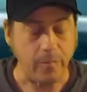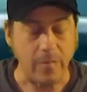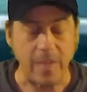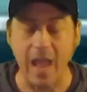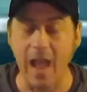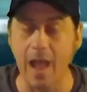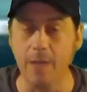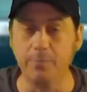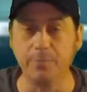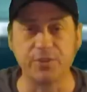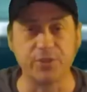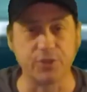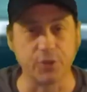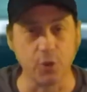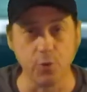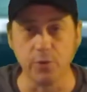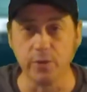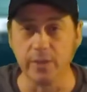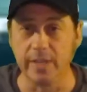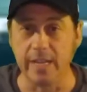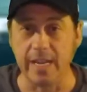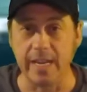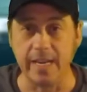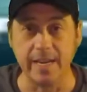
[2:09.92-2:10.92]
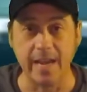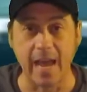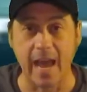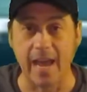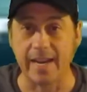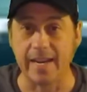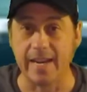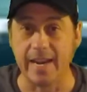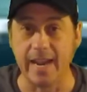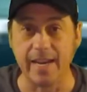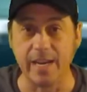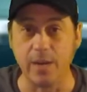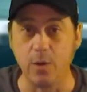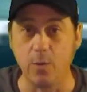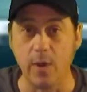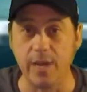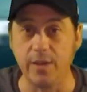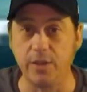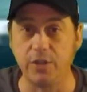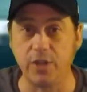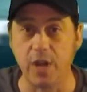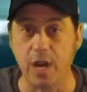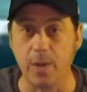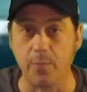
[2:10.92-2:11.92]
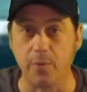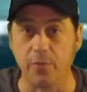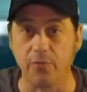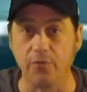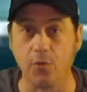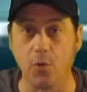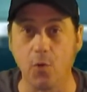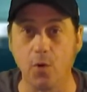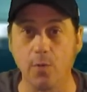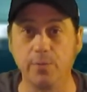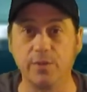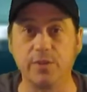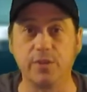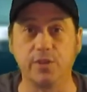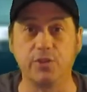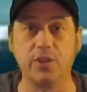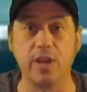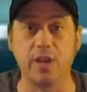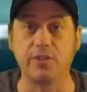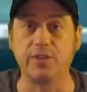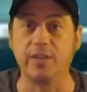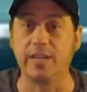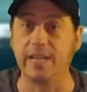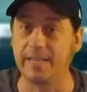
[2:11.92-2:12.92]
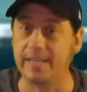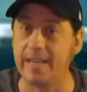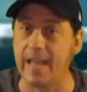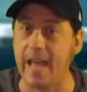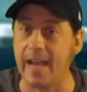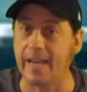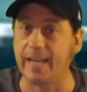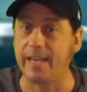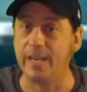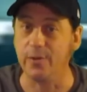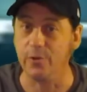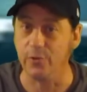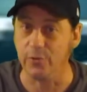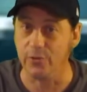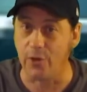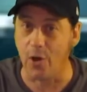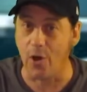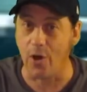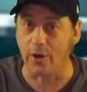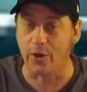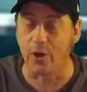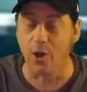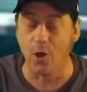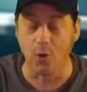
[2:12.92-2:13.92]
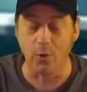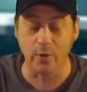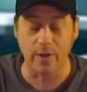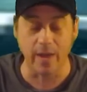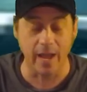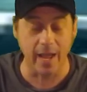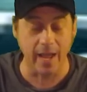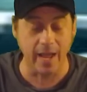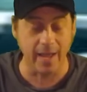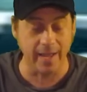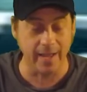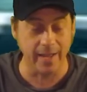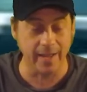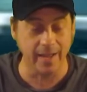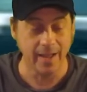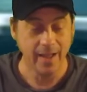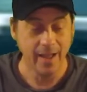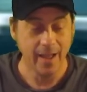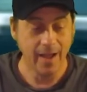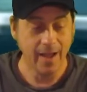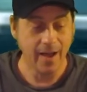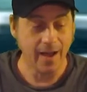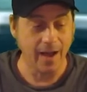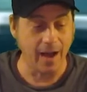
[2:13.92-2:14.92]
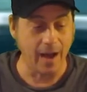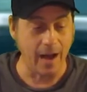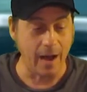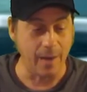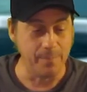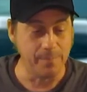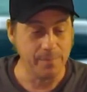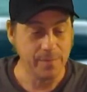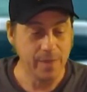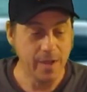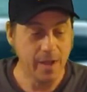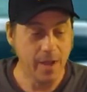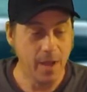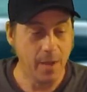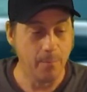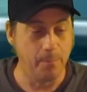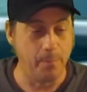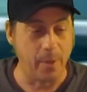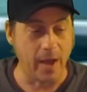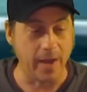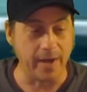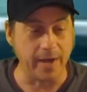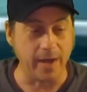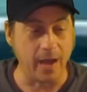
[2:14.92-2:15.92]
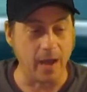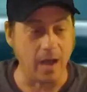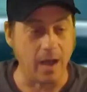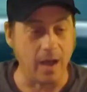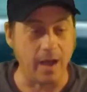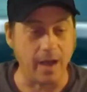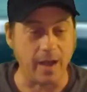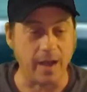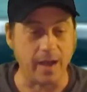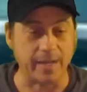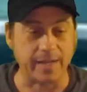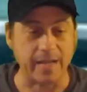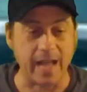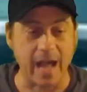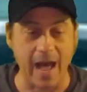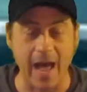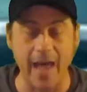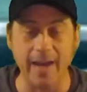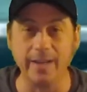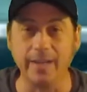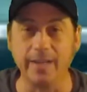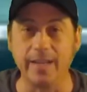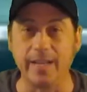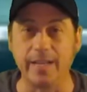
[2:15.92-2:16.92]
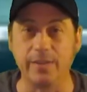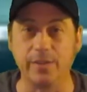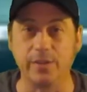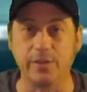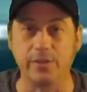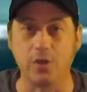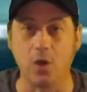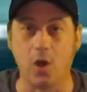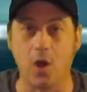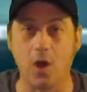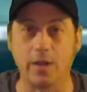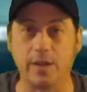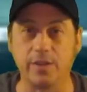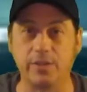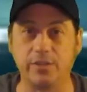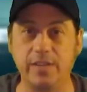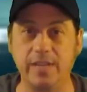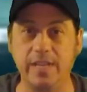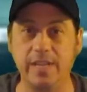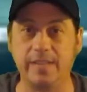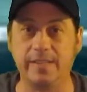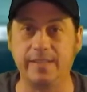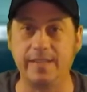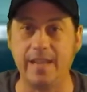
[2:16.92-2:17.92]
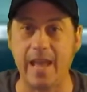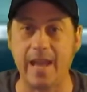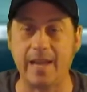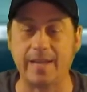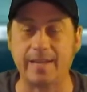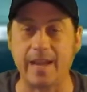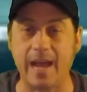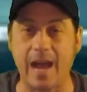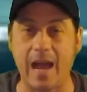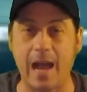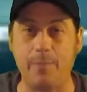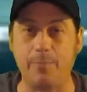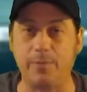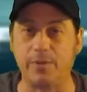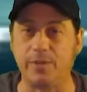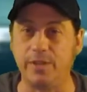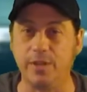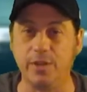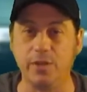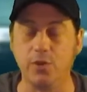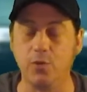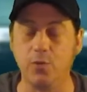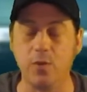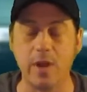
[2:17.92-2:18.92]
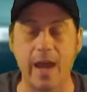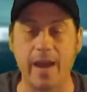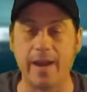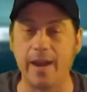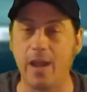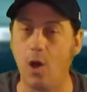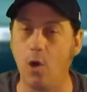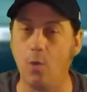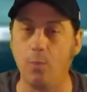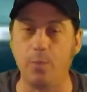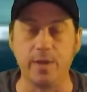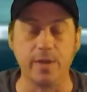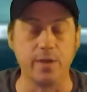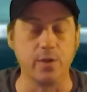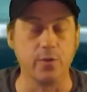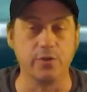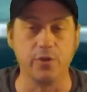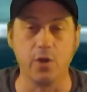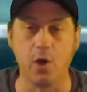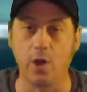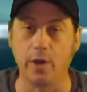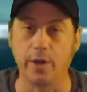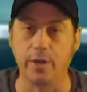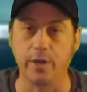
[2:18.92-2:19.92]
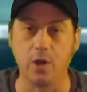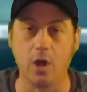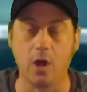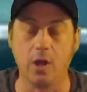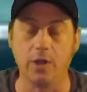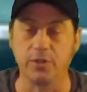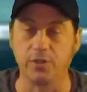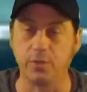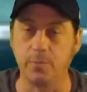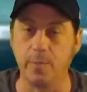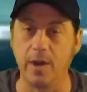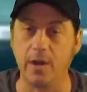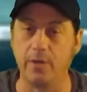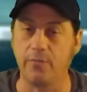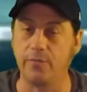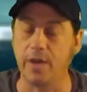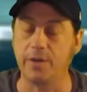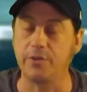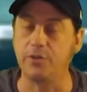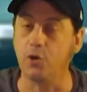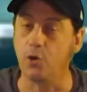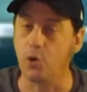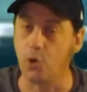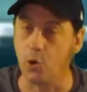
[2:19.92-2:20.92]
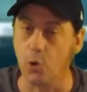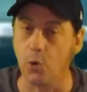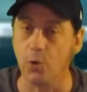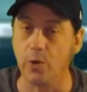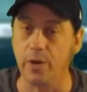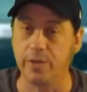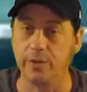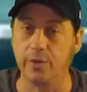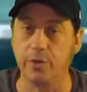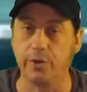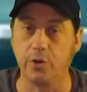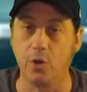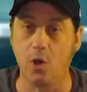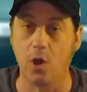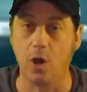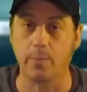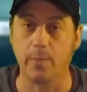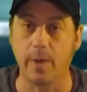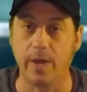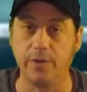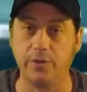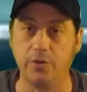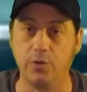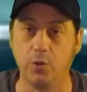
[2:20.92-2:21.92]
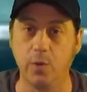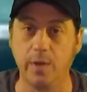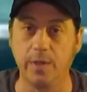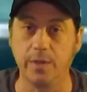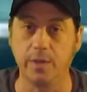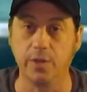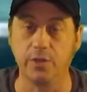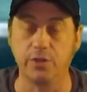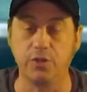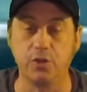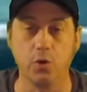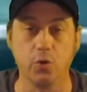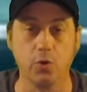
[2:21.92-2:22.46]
I'm certainly not in any way, shape, or form suggesting attacking your dog, okay? But coddling the dog is the exact opposite. You're not helping your dog at all. As a matter of fact, you're hurting the dog by doing this.